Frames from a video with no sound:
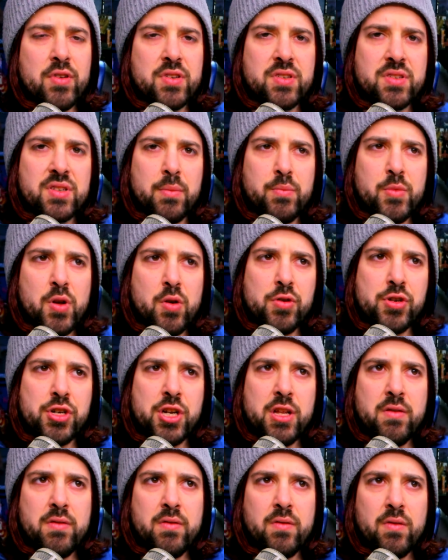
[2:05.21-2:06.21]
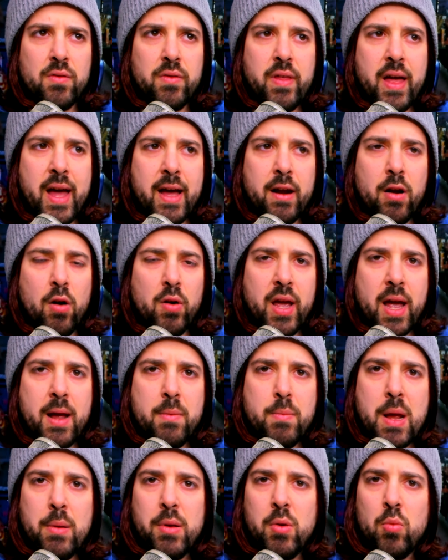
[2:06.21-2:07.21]
us some notion that, okay,
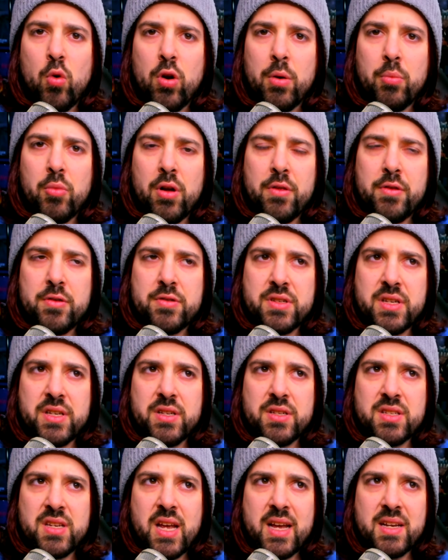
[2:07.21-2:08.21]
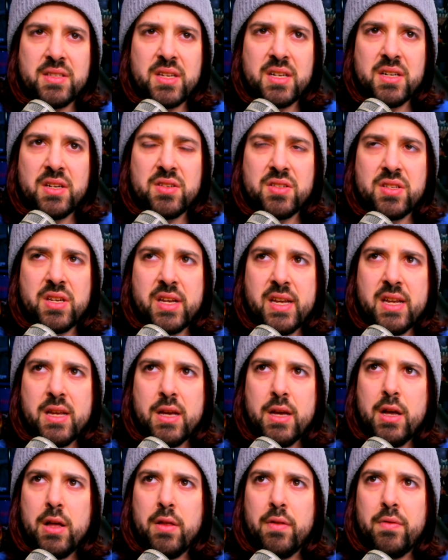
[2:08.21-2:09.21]
maybe Warner Brothers is testing to see
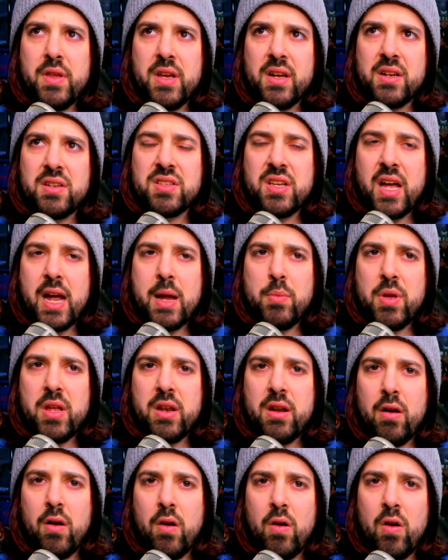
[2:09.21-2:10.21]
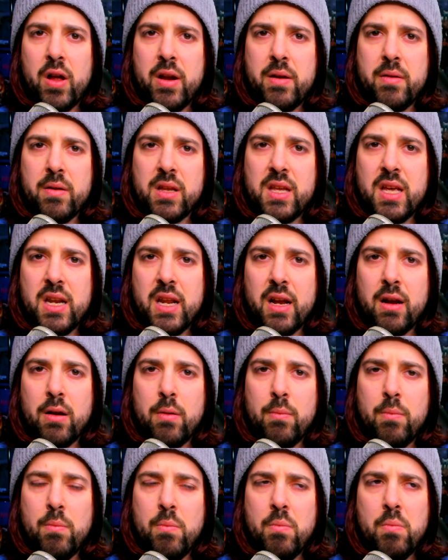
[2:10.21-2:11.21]
the excitement on getting
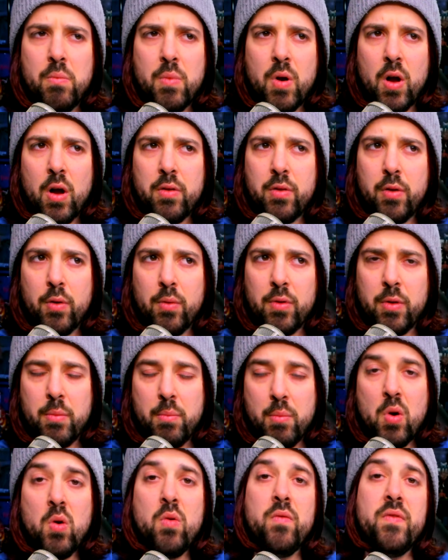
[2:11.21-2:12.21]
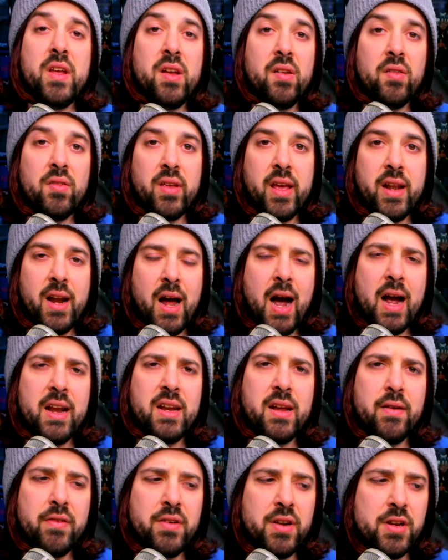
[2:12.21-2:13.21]
the, the movies in high
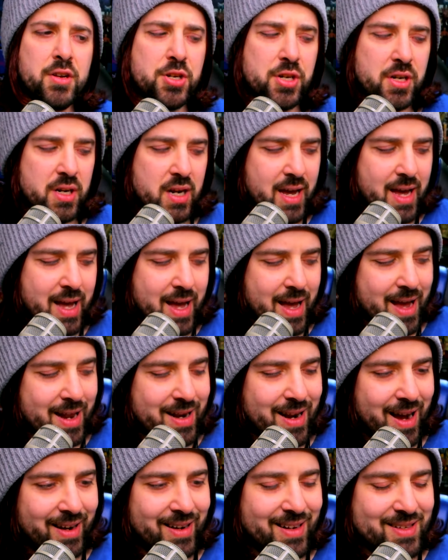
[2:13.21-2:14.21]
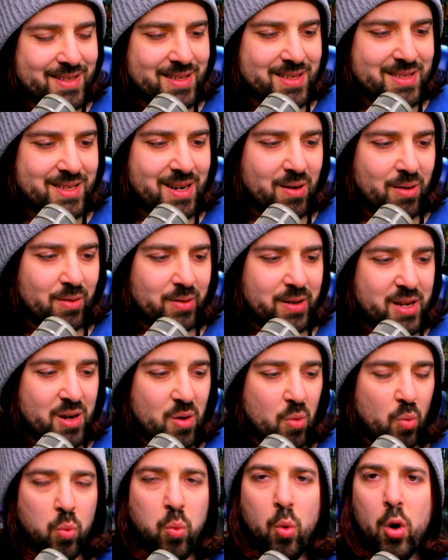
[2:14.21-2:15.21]
definition and not necessarily
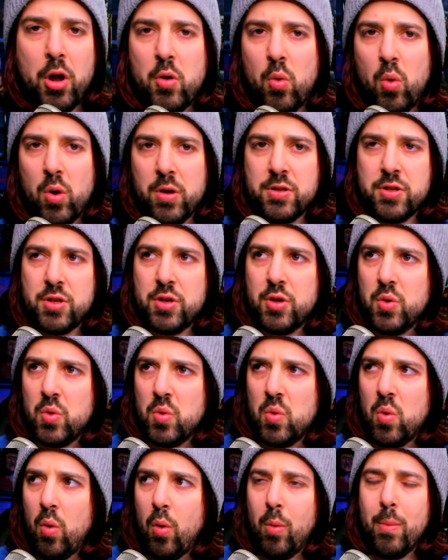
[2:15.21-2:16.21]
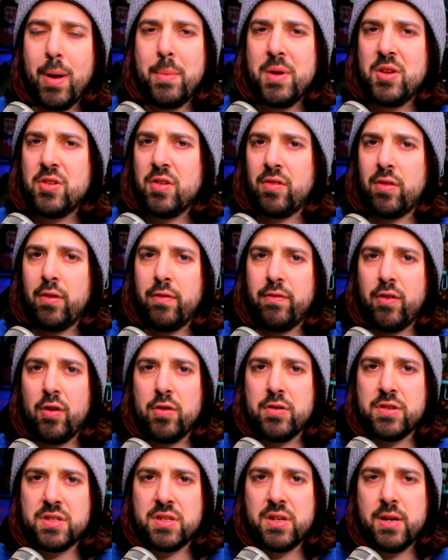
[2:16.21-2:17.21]
one or two or maybe just the
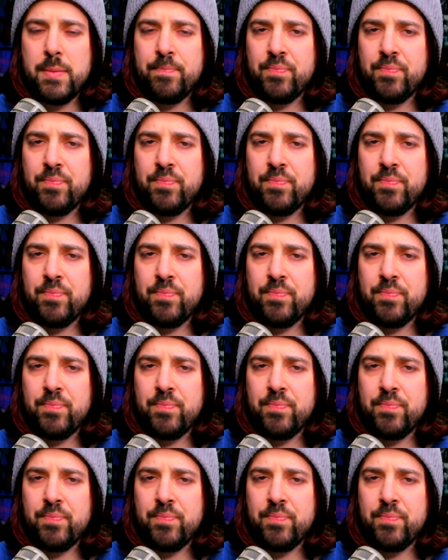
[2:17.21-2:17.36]
first